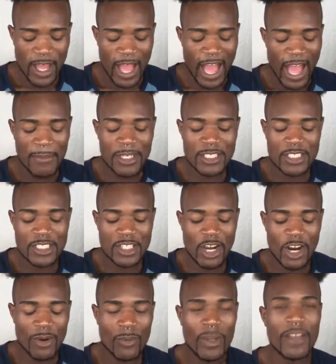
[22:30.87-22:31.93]
gonna
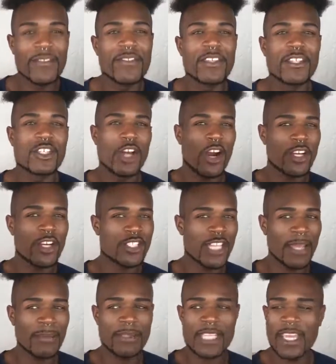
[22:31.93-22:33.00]
start with Tarte
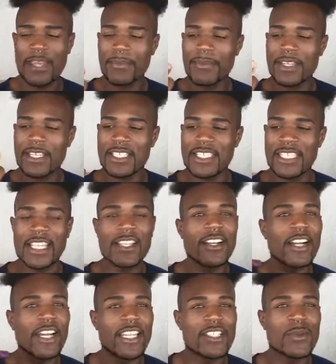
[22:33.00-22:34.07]
Shape Tape
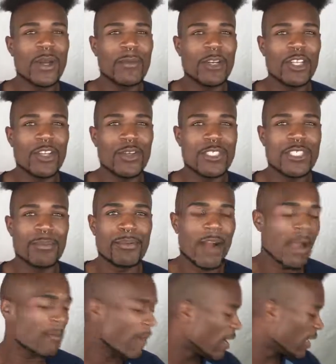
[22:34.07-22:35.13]
Concealer, and this is what I'm gonna use to
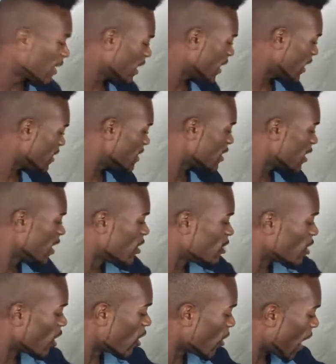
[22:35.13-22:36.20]
prime my lids.
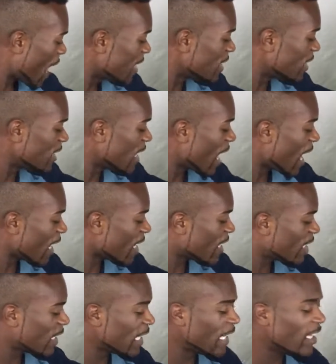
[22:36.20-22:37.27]
So I did not
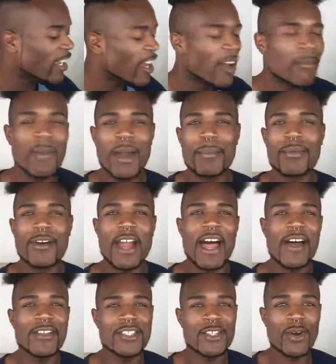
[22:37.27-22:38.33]
clean up my
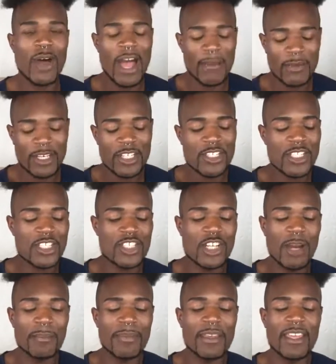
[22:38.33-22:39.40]
brows, so I'm gonna just
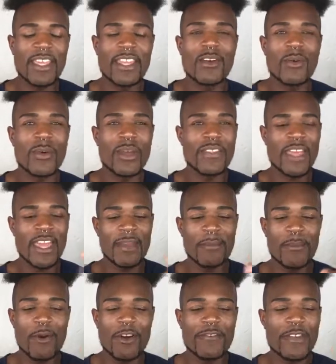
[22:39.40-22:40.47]
jump in with a
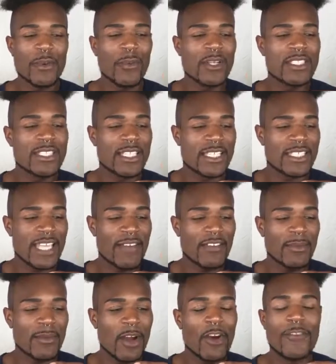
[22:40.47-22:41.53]
Morphe
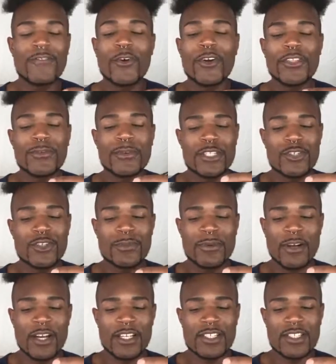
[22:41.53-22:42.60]
167 or 432
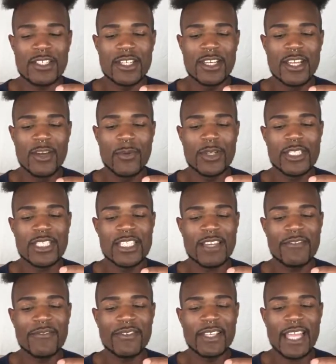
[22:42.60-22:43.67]
brush, which is a
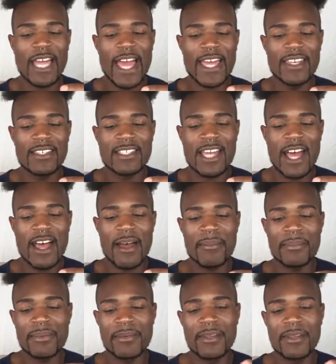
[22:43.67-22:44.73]
flat top